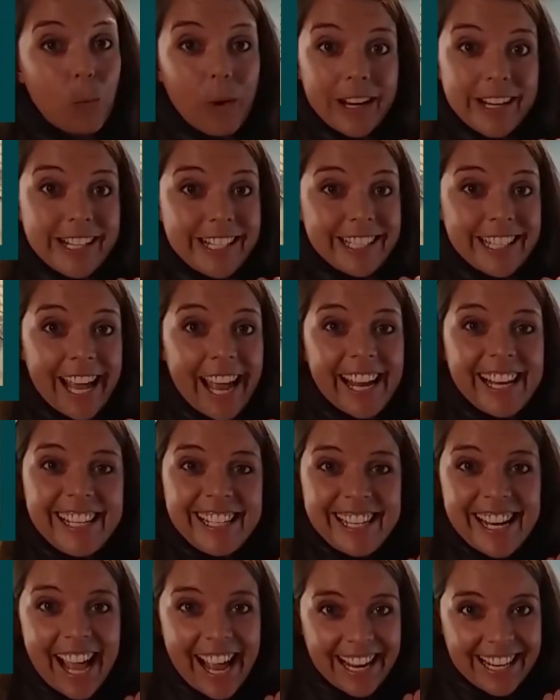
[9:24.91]
but
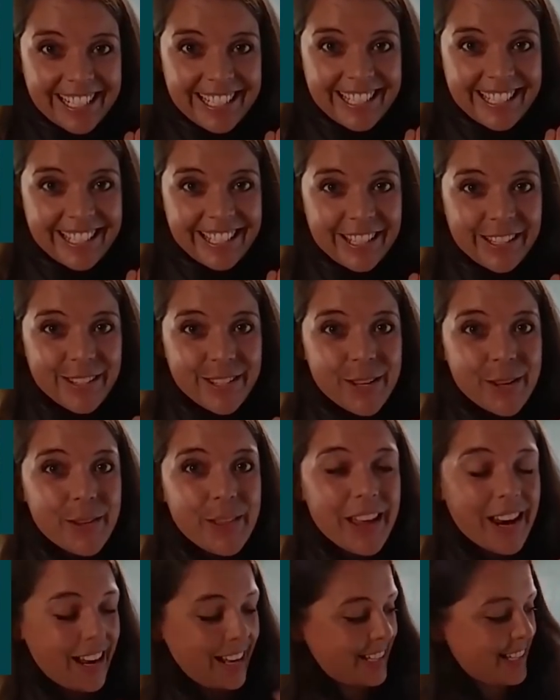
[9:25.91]
again, you
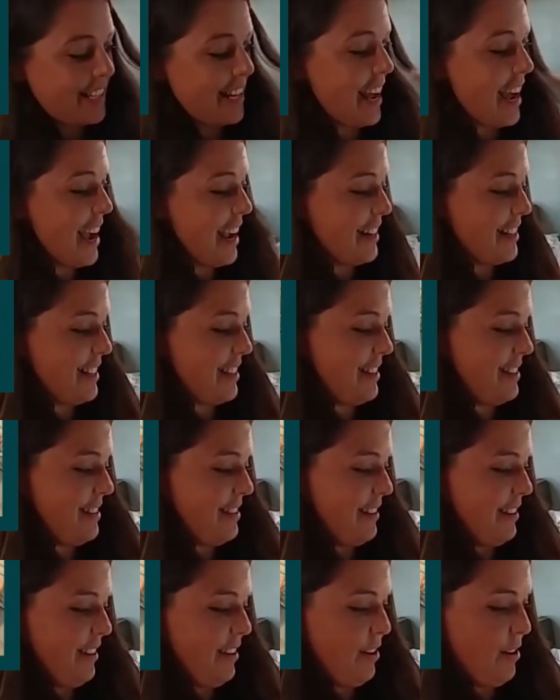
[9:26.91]
gotta love them.
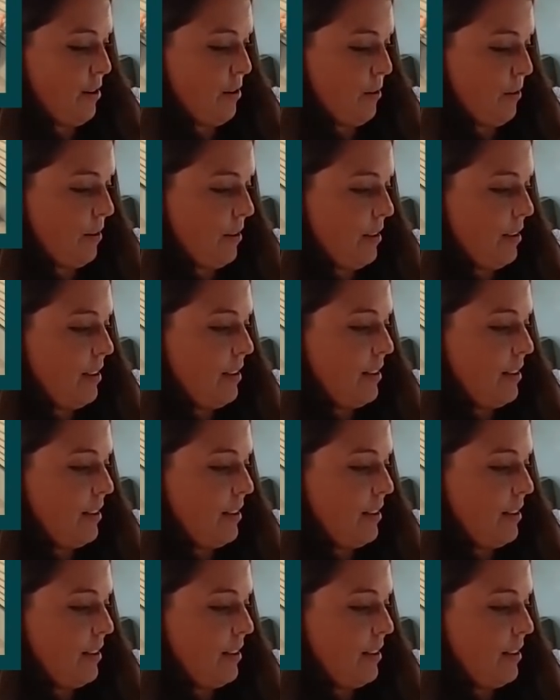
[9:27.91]
Kids.